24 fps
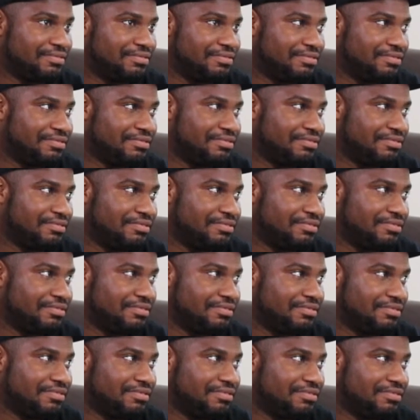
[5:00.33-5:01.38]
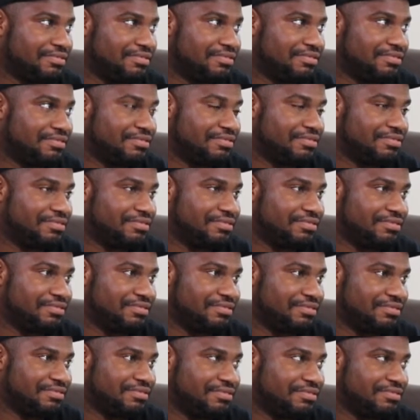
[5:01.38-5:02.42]

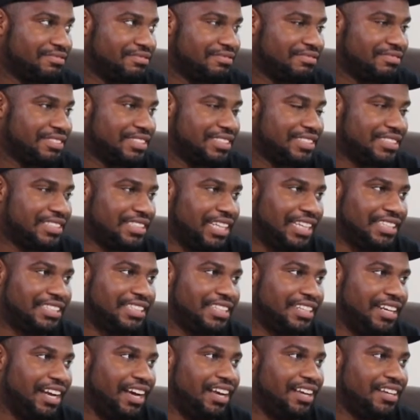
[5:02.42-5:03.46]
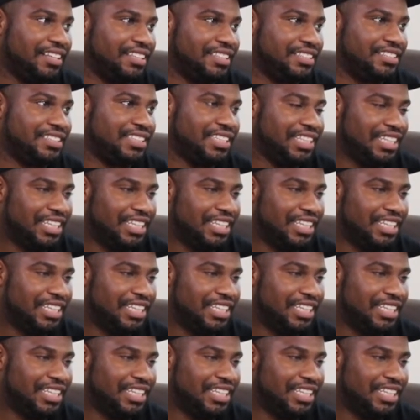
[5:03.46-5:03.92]
(silent)